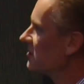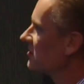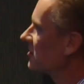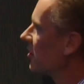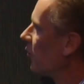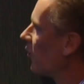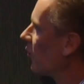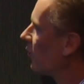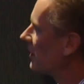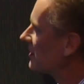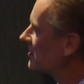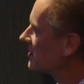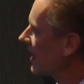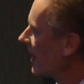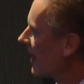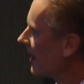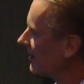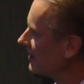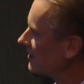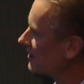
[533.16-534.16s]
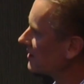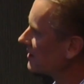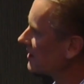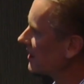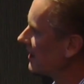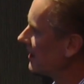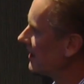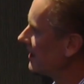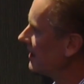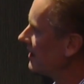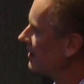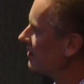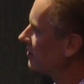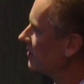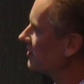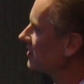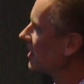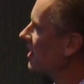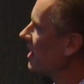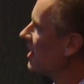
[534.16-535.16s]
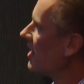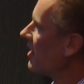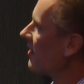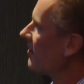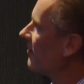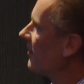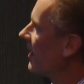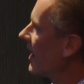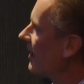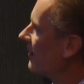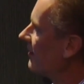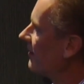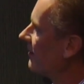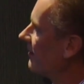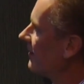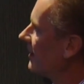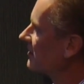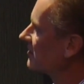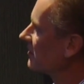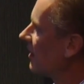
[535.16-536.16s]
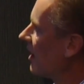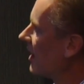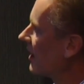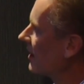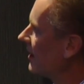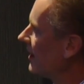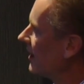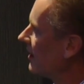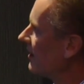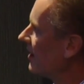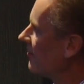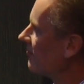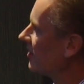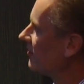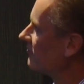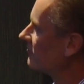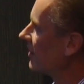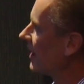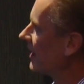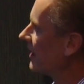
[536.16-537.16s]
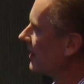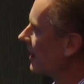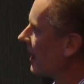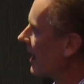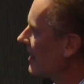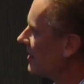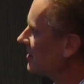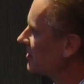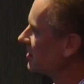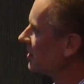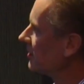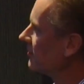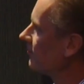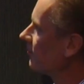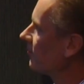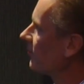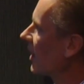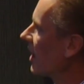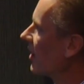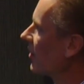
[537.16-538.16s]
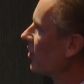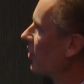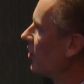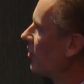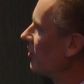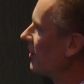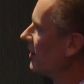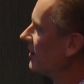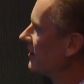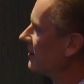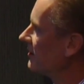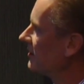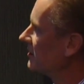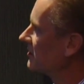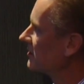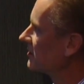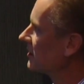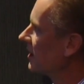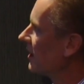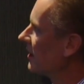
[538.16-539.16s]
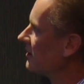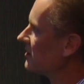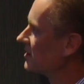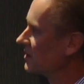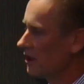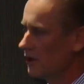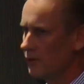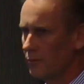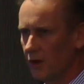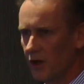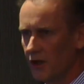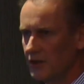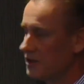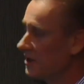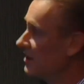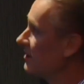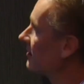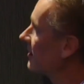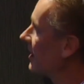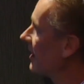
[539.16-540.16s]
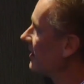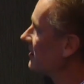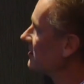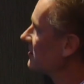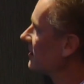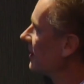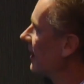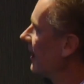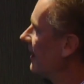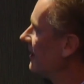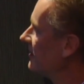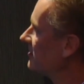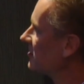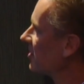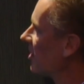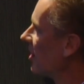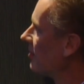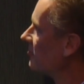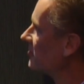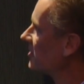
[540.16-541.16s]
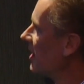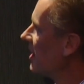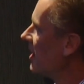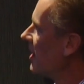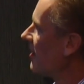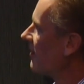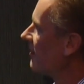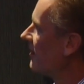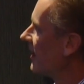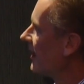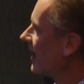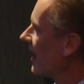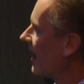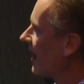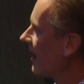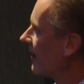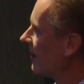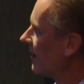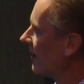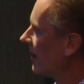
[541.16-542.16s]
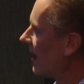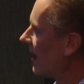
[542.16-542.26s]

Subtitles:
So what we're starting to see here is that there's likely a level of regulation occurring with this ceramide synthase enzymes that are